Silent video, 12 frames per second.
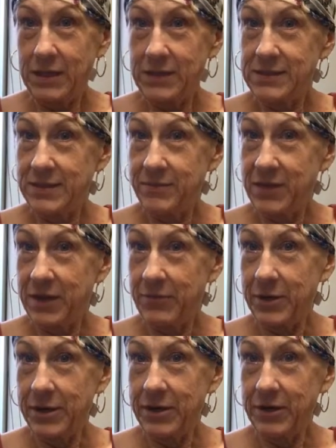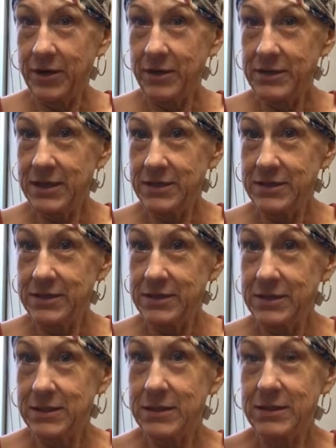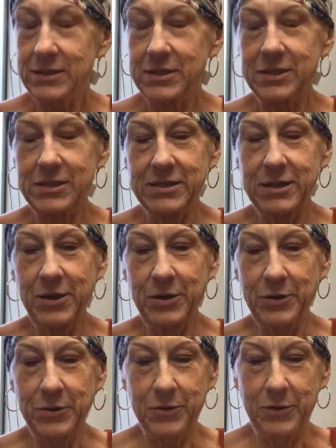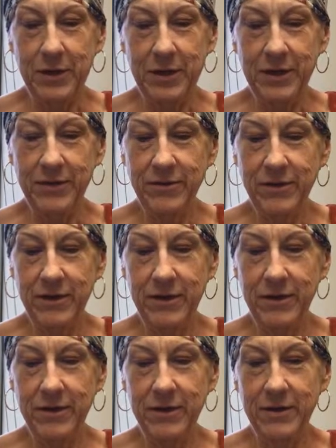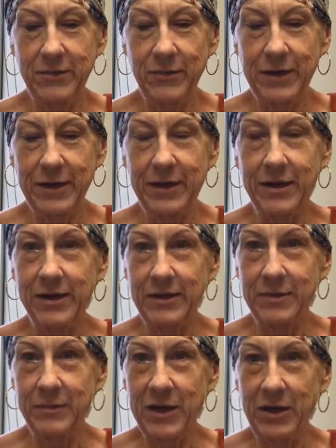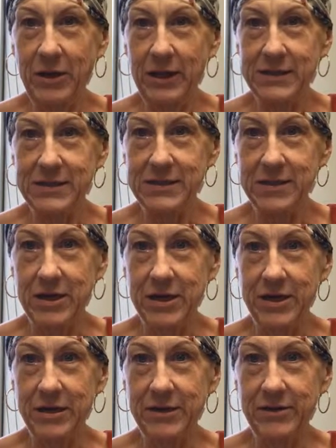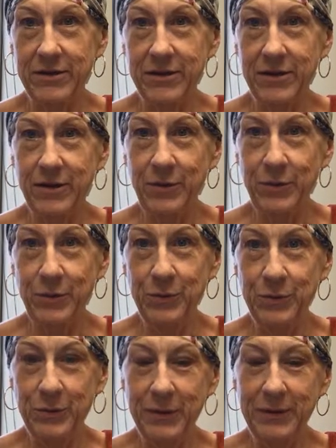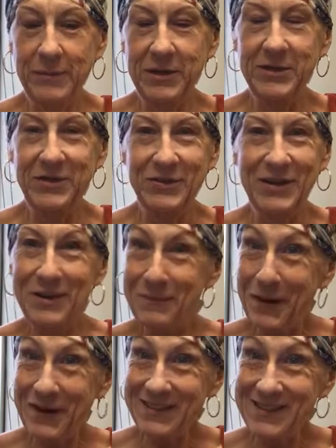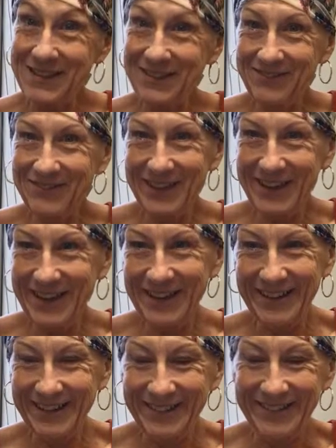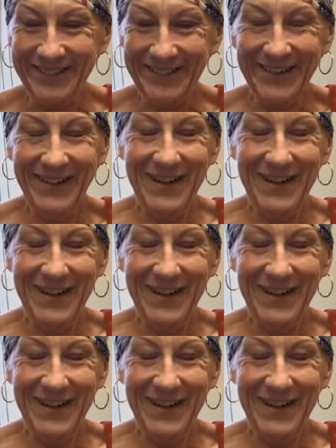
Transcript: is something I won in a contest. So I thought when I got it in the mail last night, I thought, oh, I'm going to do an unboxing video.